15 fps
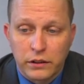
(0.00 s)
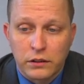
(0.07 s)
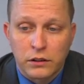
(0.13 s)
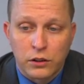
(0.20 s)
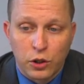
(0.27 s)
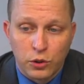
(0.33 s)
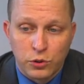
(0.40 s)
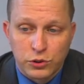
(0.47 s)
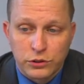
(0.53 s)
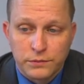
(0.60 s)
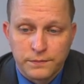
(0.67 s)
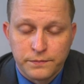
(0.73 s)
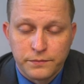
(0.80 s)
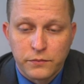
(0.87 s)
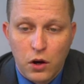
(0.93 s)
enclosure
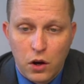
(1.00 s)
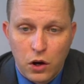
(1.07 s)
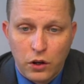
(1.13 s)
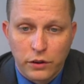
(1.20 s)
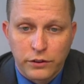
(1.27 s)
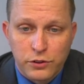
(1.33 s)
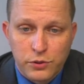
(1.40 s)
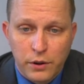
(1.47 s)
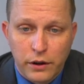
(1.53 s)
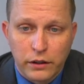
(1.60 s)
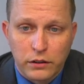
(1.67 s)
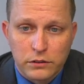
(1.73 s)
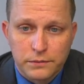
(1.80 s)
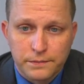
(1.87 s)
on the trailer.